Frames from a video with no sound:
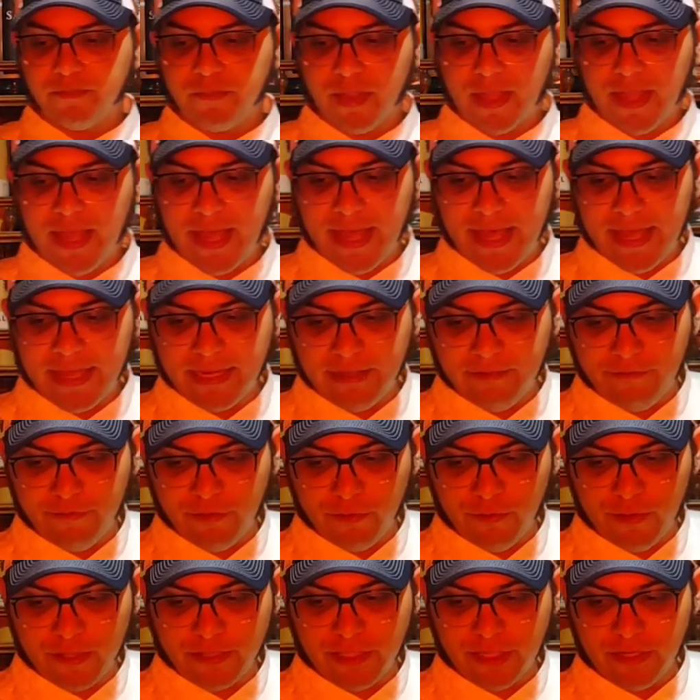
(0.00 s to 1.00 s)
And if
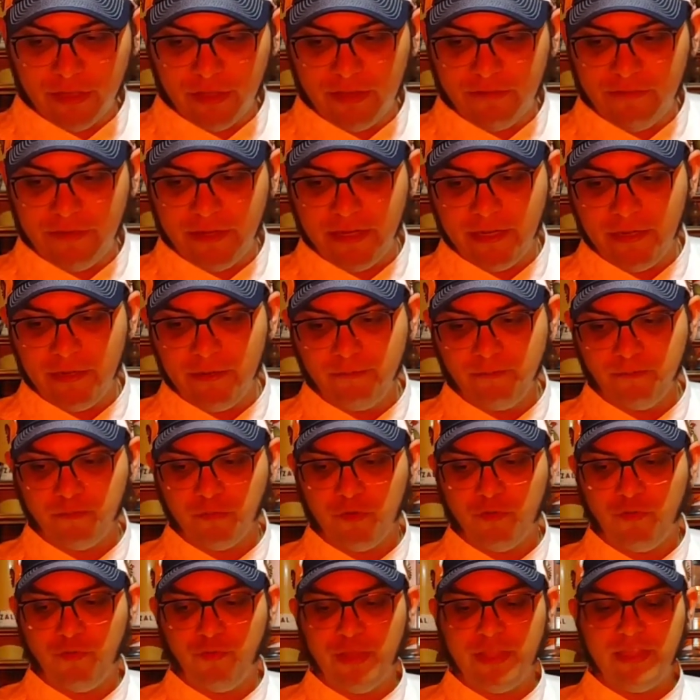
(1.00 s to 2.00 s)
you watch another video
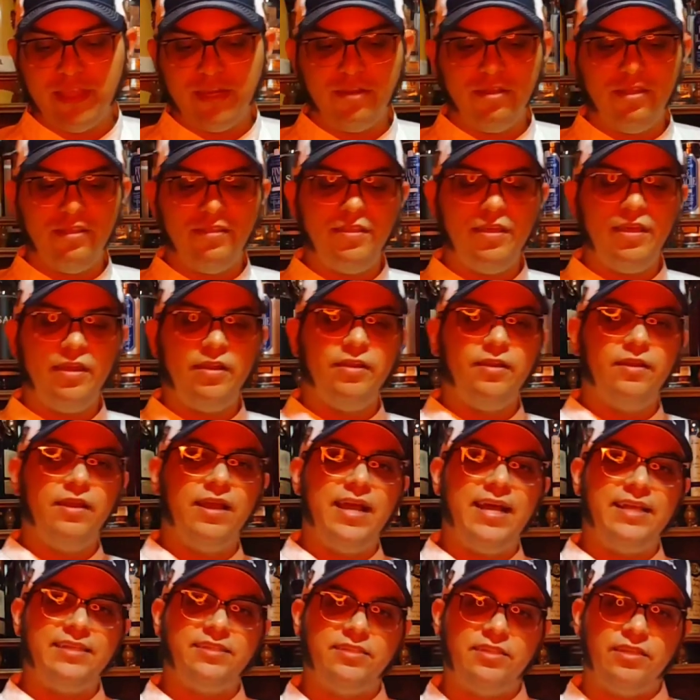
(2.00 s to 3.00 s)
with another
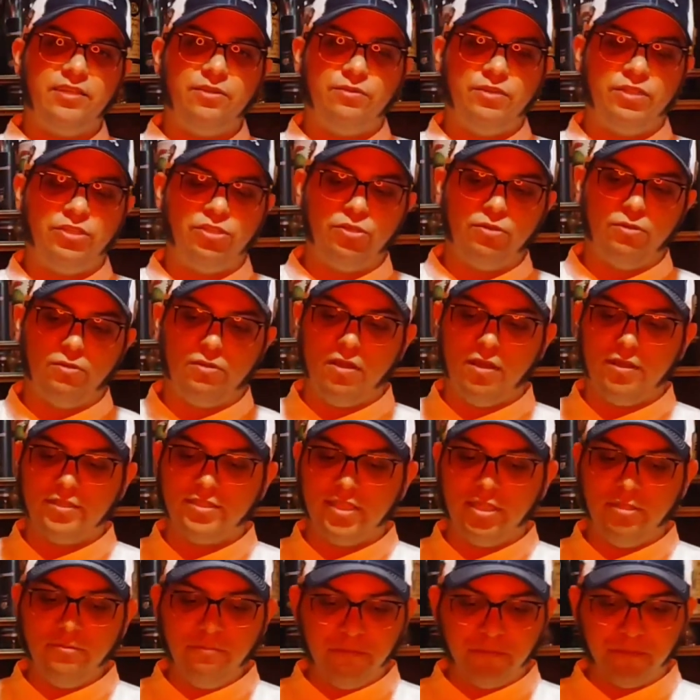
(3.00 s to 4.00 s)
ASI original
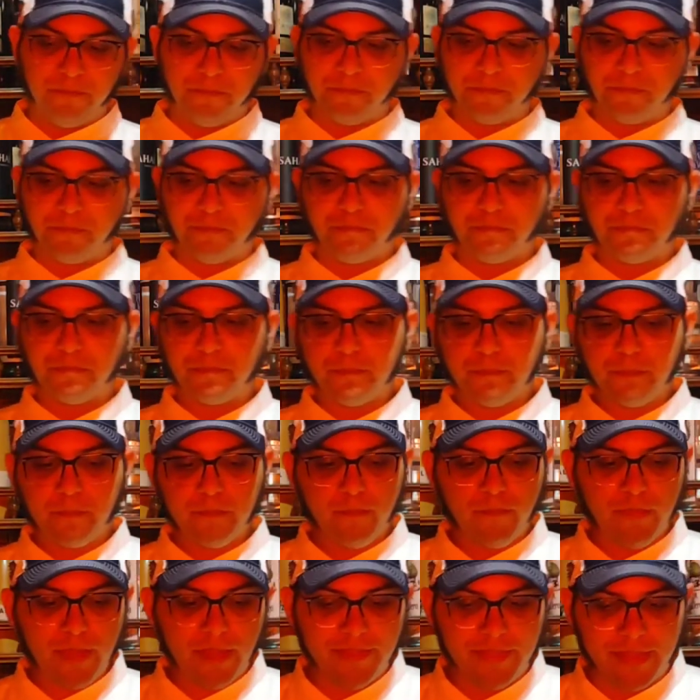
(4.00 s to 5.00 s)
cocktail,
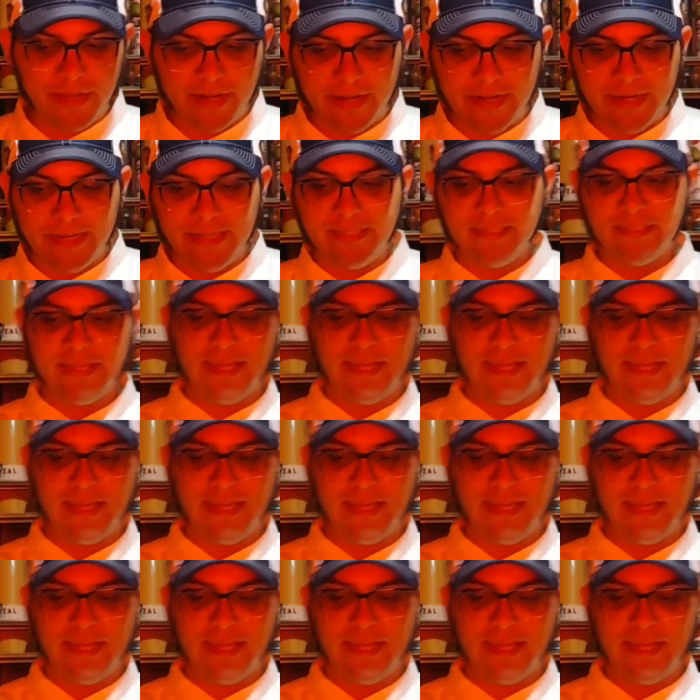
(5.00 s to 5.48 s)
there is